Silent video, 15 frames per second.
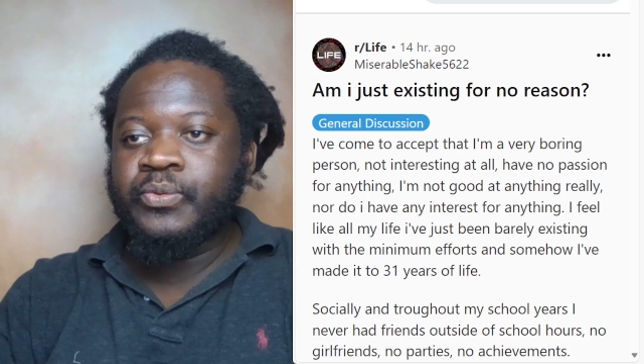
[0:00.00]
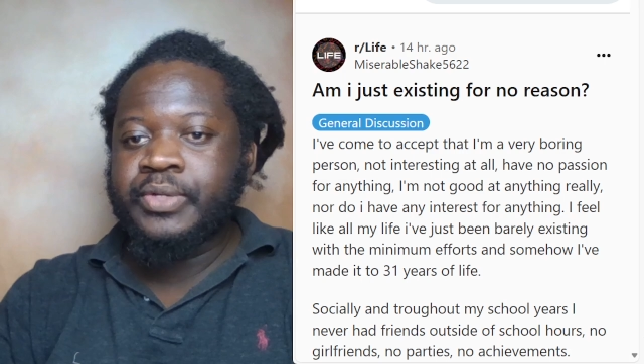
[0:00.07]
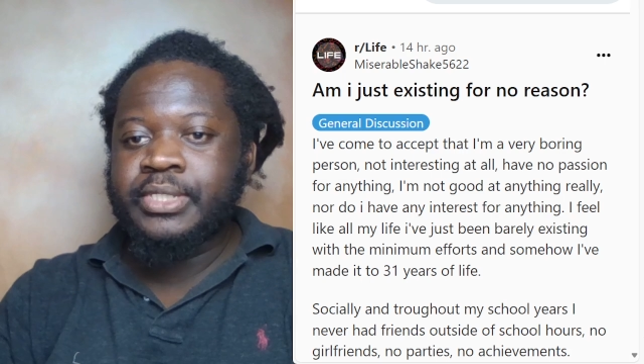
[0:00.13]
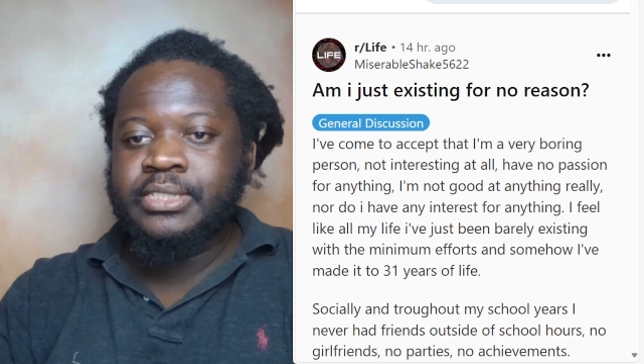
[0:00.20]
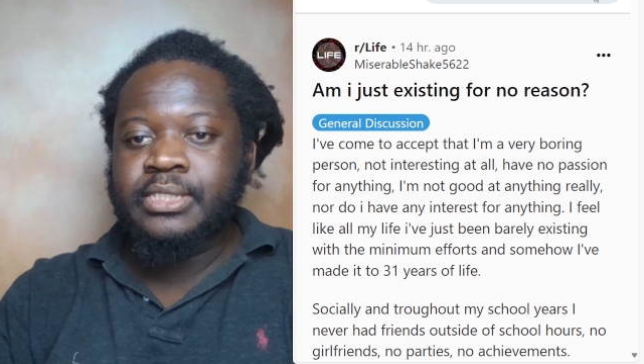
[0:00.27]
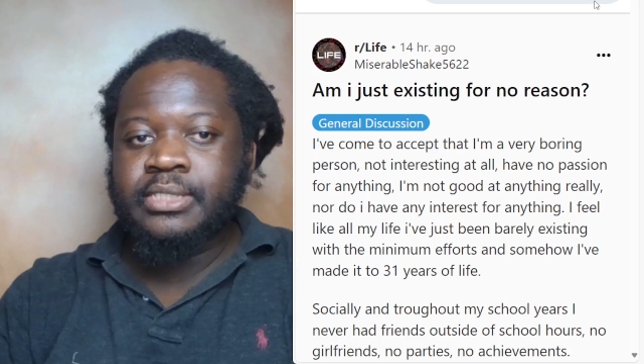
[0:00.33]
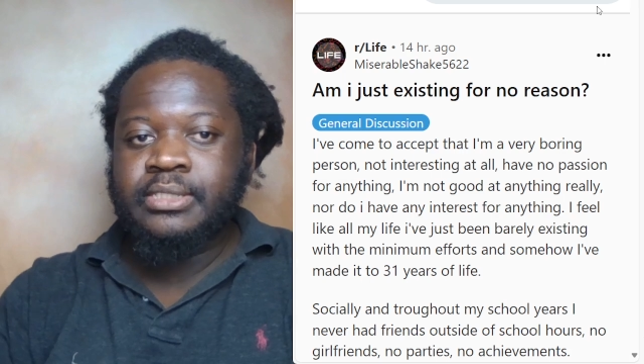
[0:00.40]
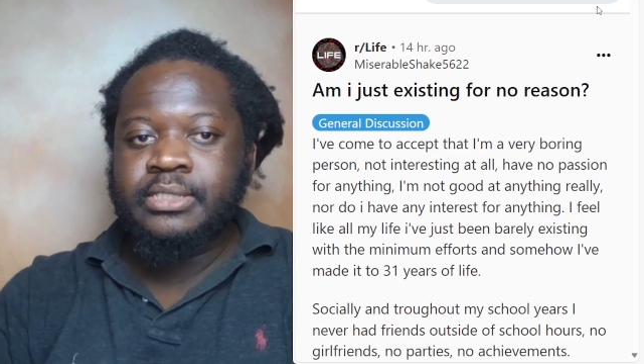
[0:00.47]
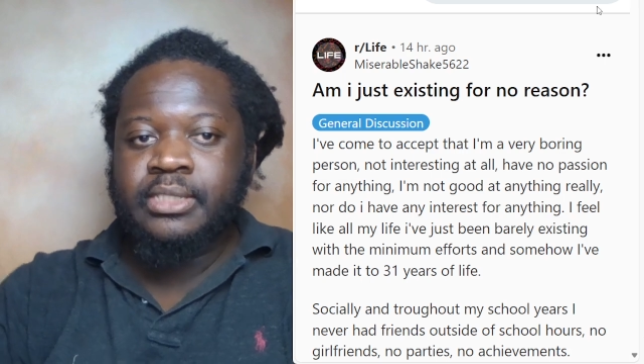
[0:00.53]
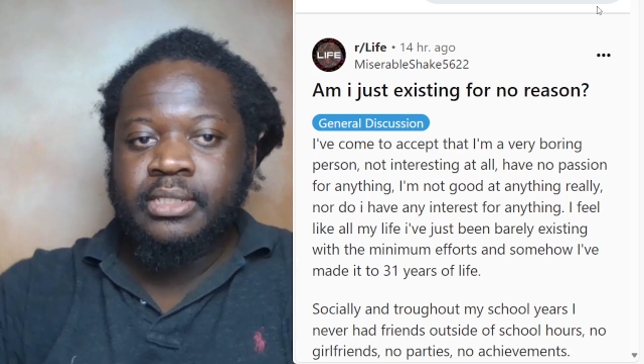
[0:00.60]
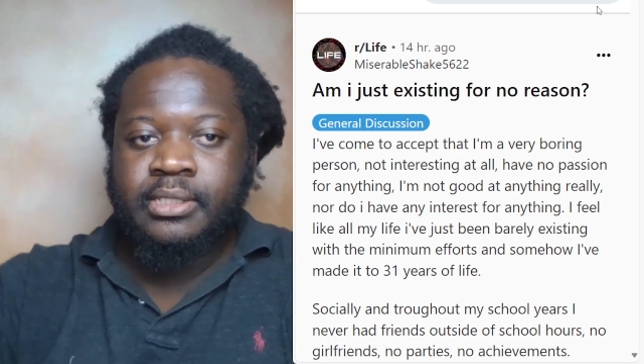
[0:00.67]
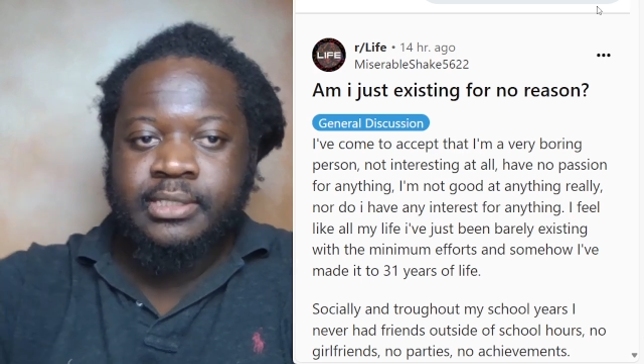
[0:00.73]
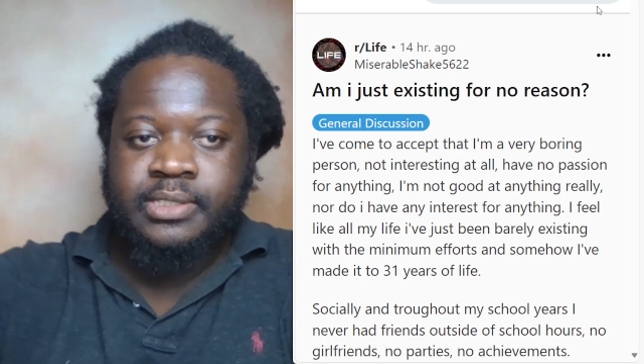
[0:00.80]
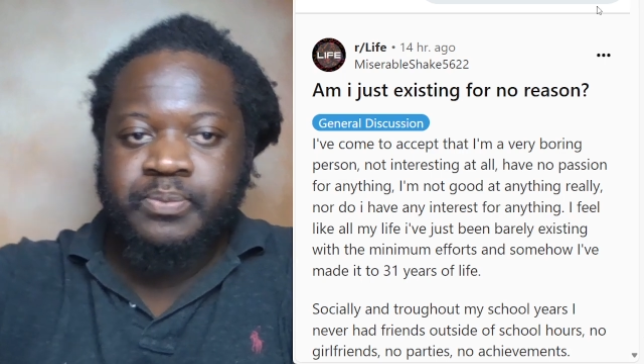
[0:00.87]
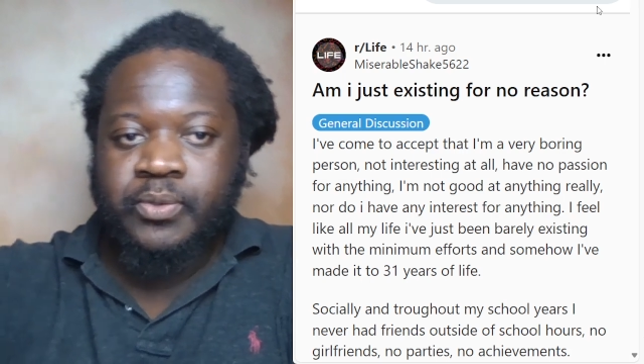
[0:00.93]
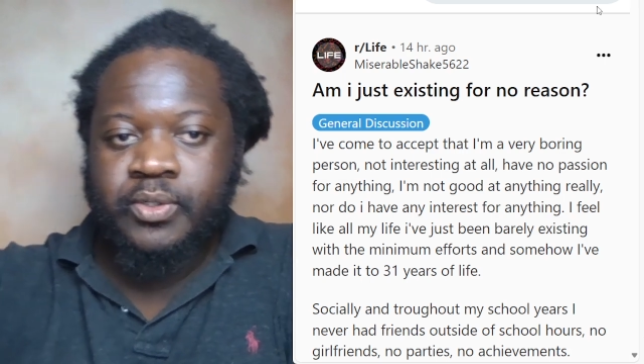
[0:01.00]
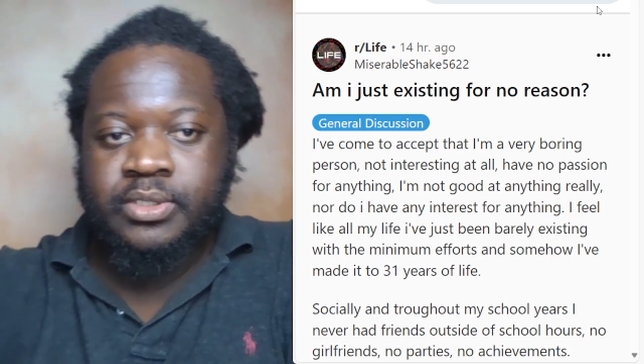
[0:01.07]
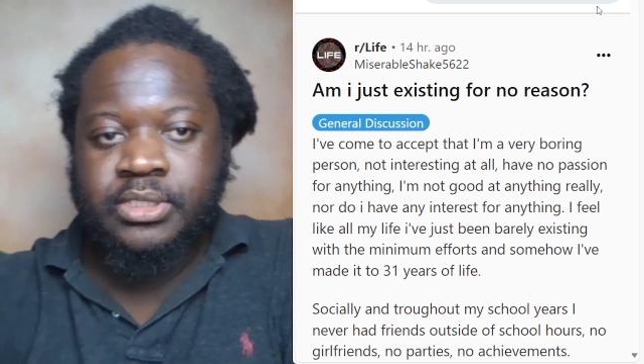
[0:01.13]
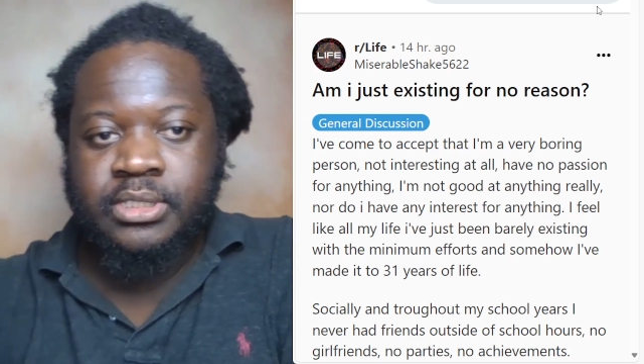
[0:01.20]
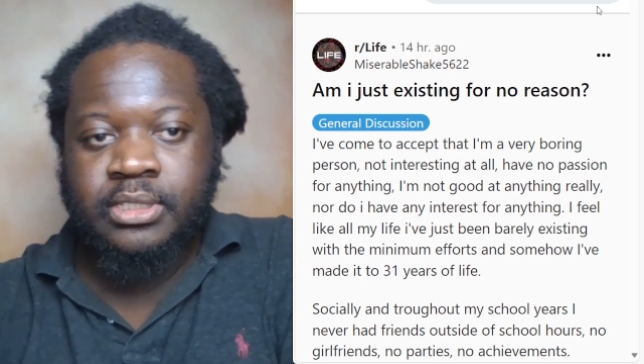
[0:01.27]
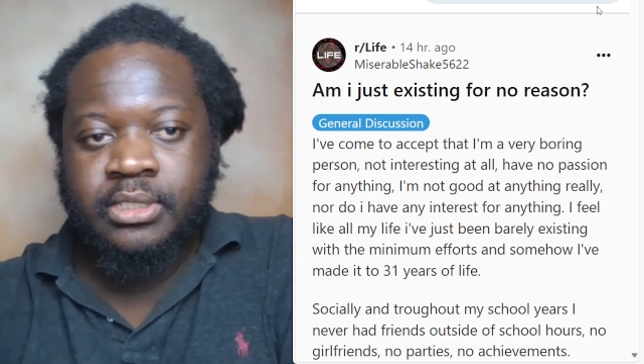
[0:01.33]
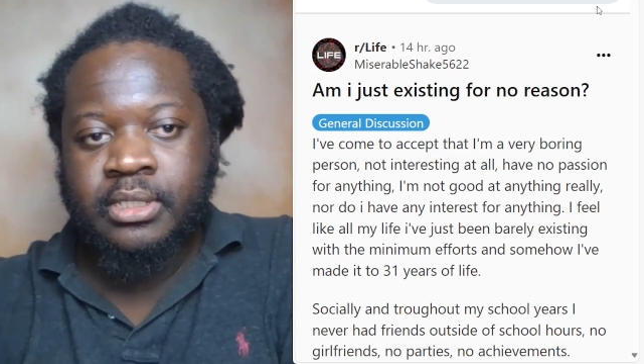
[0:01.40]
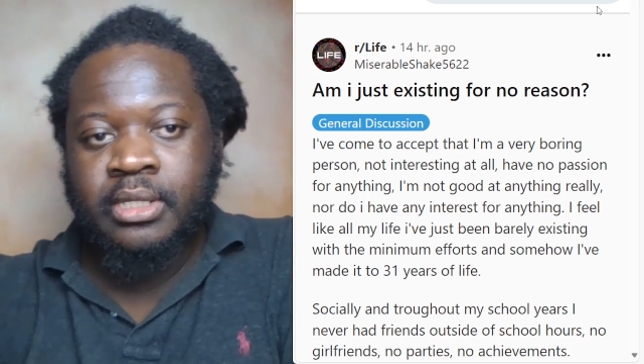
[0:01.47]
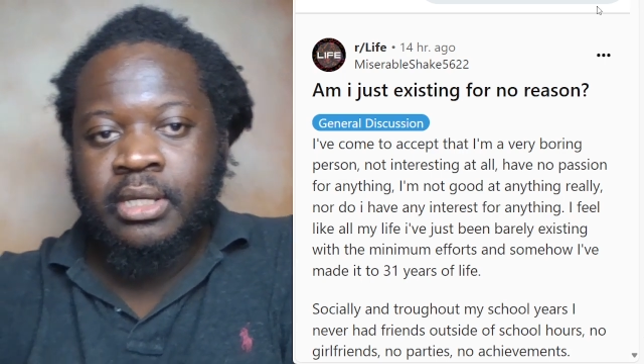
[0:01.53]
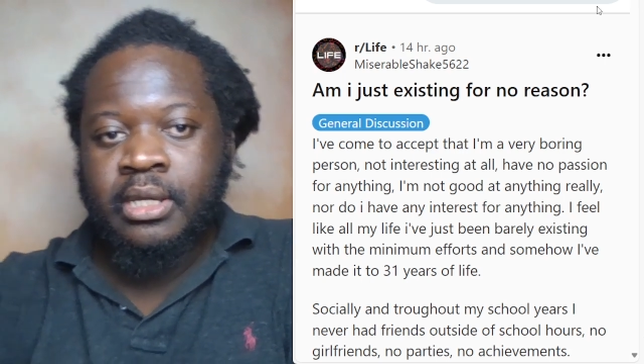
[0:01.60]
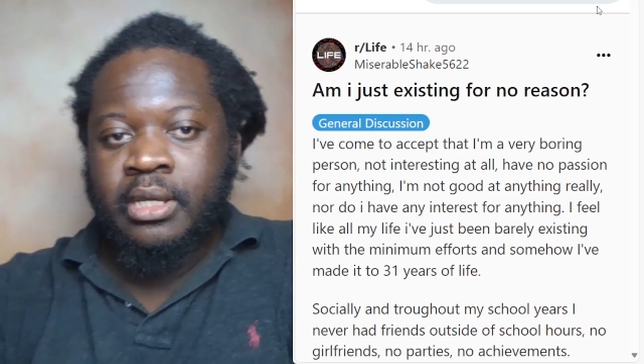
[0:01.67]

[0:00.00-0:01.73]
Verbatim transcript: reason? Say this person.